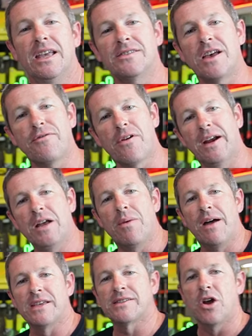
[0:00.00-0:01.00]
So for
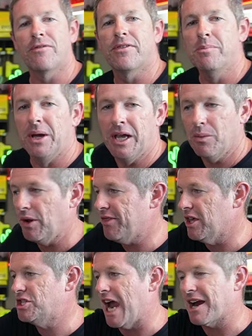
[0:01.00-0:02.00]
anyone that's not familiar with
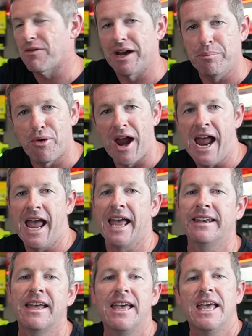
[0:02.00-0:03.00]
the Jackery
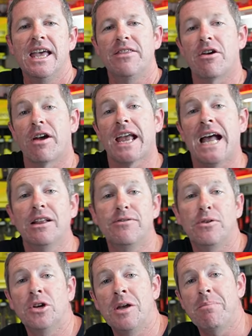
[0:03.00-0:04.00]
brand, they're a
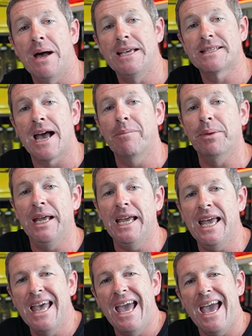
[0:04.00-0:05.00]
Californian-based
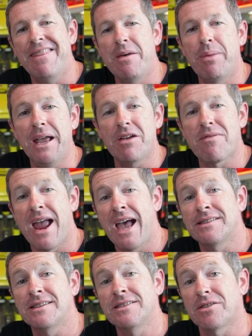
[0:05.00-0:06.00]
company and they've been
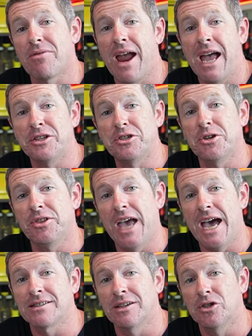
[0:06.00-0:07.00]
around since around
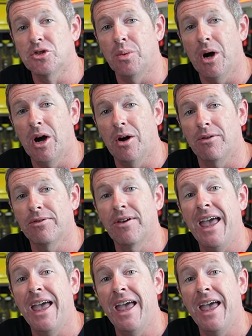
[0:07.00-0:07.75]
2012.